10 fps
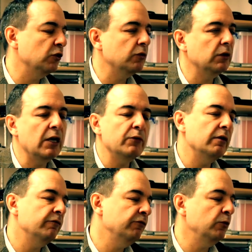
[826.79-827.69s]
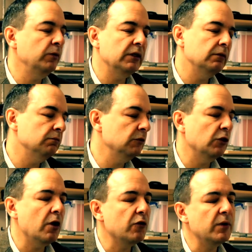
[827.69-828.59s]
$100 on food and,
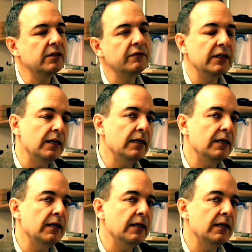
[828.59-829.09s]
all the rest of it.